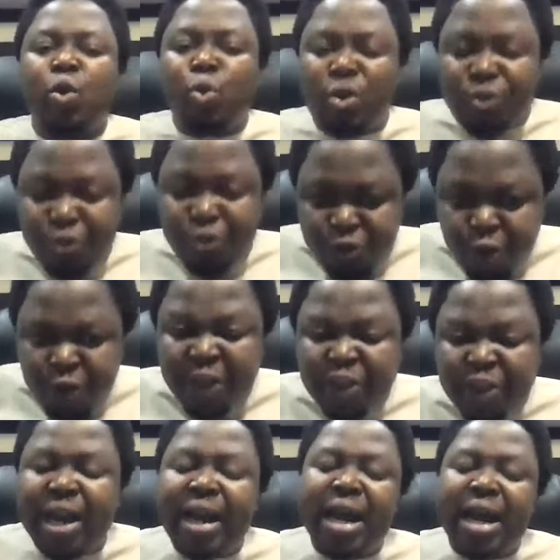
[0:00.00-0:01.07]
with
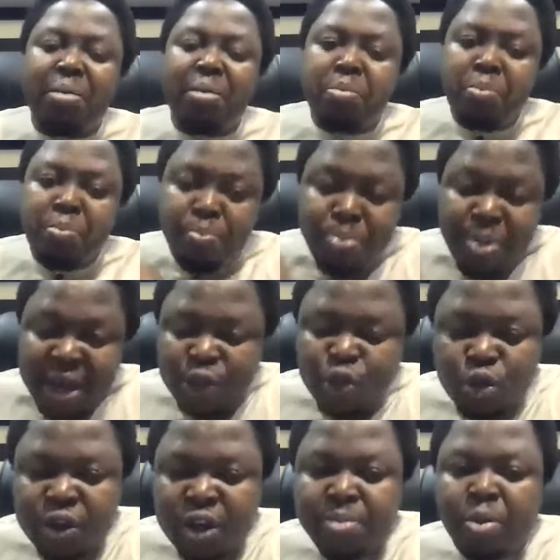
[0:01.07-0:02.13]
4,000 naira paid
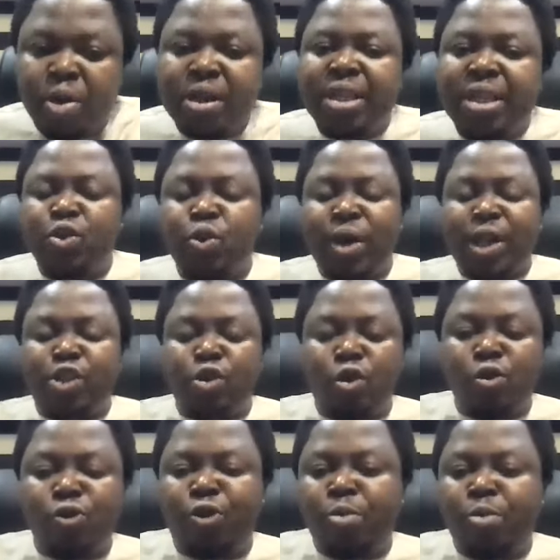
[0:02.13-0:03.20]
to Green Mondays to get your
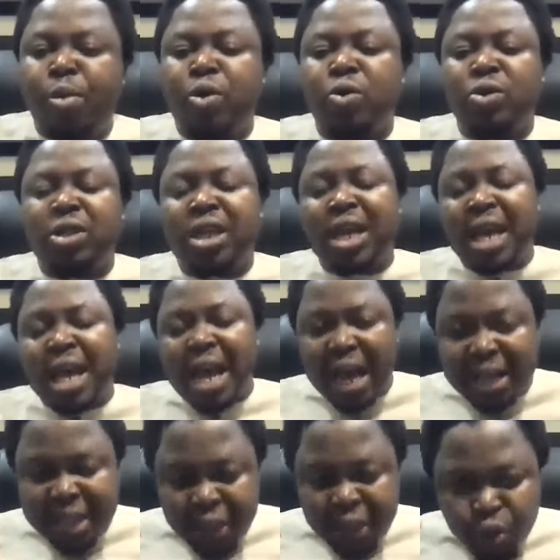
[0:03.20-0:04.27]
own 4 bottles,
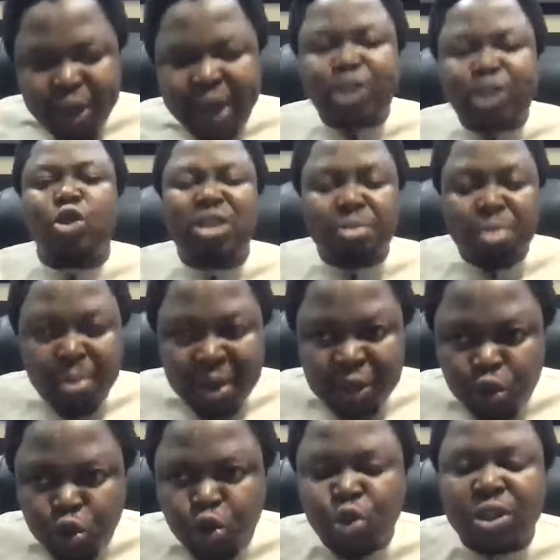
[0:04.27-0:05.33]
and then you get your team
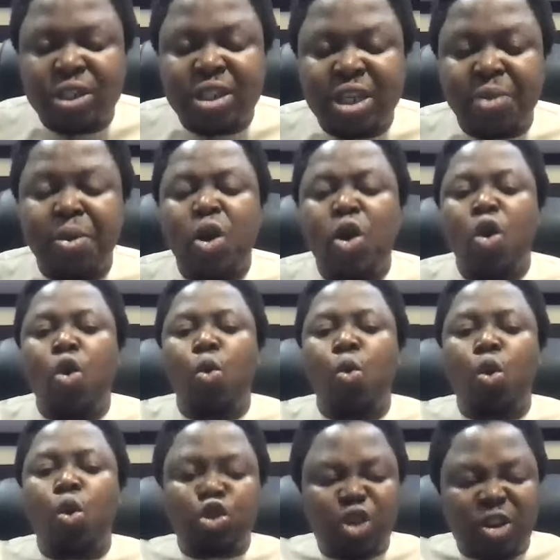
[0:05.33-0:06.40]
members to do the same.
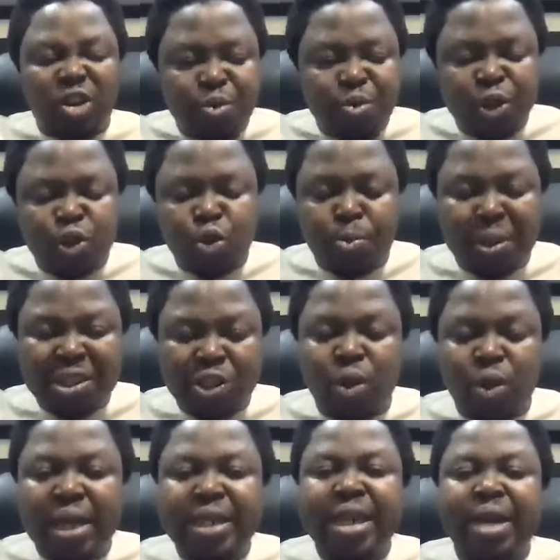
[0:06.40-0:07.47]
Once you have built to a
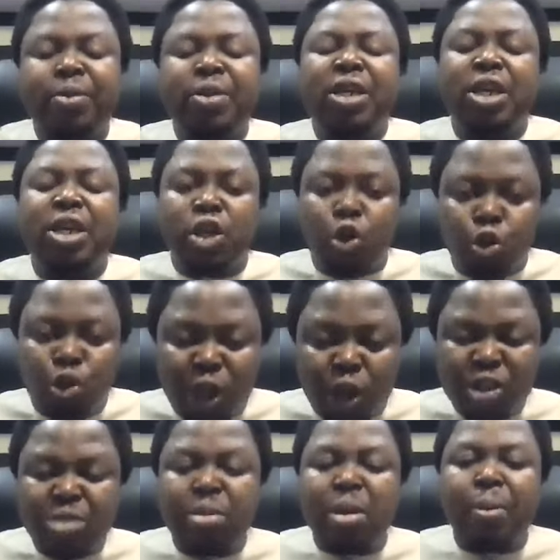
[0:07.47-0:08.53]
particular depth, you tell your
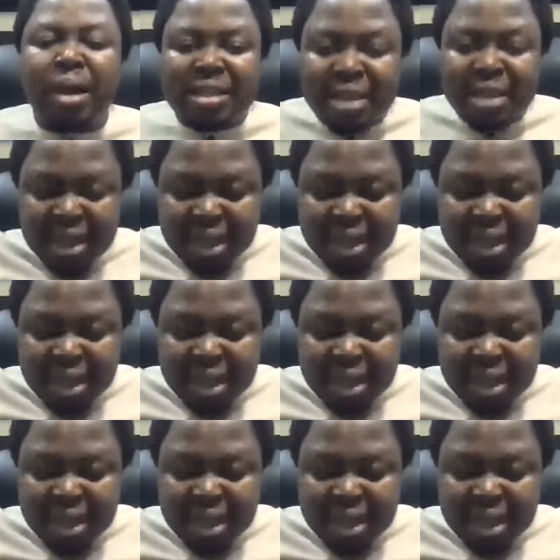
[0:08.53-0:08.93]
team members,